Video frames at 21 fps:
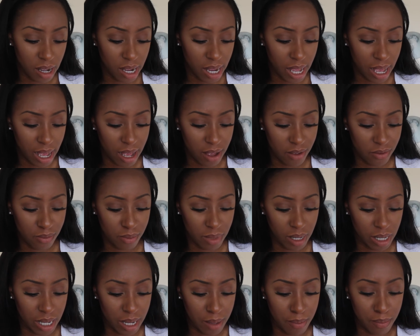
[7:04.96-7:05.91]
I have
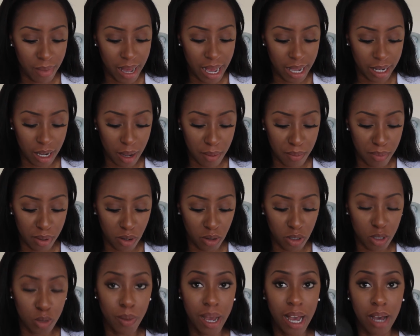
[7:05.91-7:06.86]
my MAC
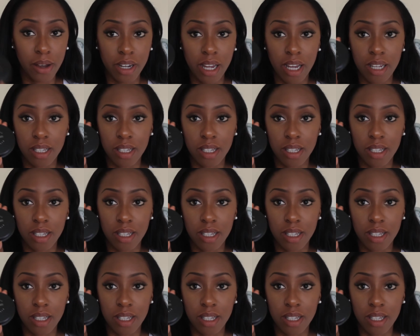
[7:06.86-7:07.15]
Blot Powder.